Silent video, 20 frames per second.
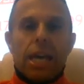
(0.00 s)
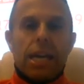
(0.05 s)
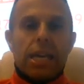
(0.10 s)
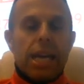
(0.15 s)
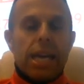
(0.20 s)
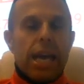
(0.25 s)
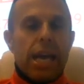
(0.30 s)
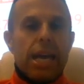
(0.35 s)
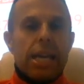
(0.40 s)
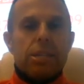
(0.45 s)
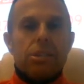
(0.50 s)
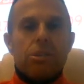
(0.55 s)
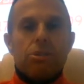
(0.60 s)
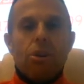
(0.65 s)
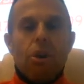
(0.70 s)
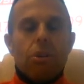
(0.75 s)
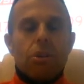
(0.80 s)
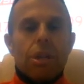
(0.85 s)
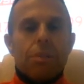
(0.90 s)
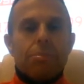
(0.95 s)
again,
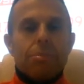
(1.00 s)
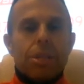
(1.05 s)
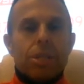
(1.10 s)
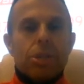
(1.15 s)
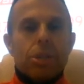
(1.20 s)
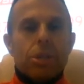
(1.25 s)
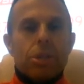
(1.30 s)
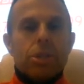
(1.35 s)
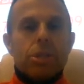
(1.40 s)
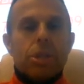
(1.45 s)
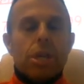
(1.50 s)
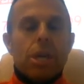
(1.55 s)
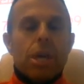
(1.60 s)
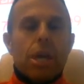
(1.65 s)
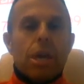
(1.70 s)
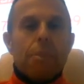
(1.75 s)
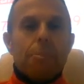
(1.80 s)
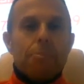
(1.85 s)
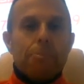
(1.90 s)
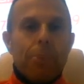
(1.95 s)
not limited,
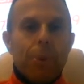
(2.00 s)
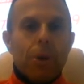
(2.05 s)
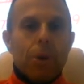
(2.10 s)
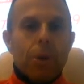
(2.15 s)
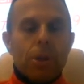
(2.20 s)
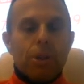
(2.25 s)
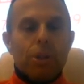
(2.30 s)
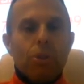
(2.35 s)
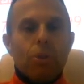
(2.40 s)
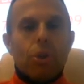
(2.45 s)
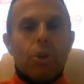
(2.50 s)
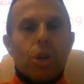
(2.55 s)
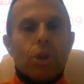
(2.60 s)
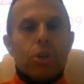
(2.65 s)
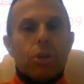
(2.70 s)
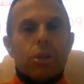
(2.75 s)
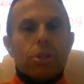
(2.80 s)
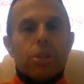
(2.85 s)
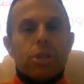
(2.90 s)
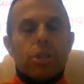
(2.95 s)
but look
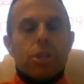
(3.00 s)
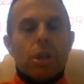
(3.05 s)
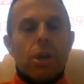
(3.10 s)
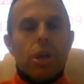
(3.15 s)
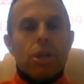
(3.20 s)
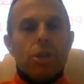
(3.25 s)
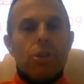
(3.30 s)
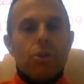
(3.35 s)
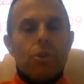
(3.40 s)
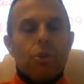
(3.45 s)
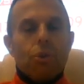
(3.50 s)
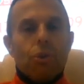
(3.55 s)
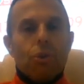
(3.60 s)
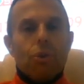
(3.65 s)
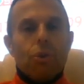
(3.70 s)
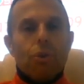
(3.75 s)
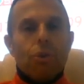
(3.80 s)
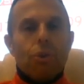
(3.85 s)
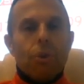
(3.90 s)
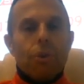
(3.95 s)
at
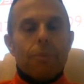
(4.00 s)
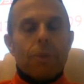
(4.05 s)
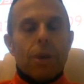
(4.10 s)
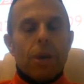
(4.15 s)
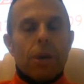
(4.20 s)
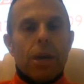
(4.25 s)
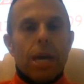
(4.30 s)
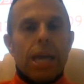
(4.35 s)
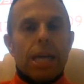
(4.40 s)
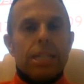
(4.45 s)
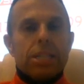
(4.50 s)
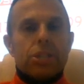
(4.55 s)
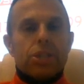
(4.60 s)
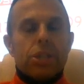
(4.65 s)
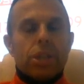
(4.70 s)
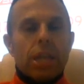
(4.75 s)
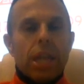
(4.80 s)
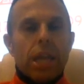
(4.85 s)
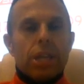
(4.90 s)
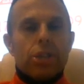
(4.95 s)
your
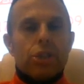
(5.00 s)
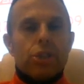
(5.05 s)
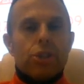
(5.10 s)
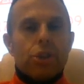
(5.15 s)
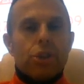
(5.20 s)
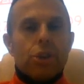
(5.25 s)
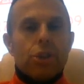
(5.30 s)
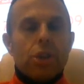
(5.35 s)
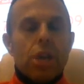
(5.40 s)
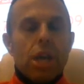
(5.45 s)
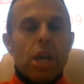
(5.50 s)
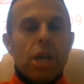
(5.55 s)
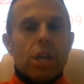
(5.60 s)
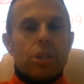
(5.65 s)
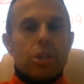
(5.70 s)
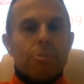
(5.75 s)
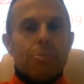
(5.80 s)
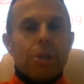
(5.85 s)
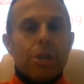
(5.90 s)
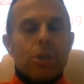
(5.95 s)
insulation
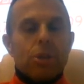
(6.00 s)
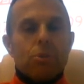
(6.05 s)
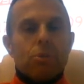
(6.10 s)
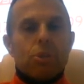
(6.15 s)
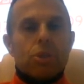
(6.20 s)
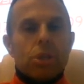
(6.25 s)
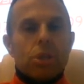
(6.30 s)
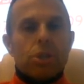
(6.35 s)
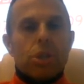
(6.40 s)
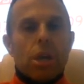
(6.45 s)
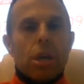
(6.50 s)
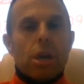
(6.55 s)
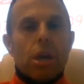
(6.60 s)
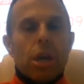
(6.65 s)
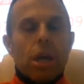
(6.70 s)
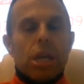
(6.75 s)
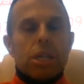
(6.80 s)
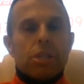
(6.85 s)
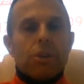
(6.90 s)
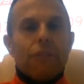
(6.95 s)
to be used as
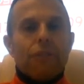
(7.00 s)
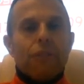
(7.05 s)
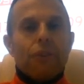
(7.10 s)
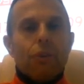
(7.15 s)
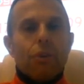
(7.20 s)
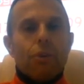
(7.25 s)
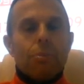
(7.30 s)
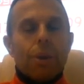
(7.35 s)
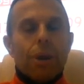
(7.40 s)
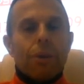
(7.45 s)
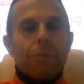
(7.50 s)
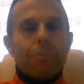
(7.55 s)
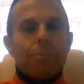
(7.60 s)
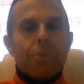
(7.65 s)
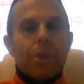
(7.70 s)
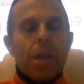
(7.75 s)
a former.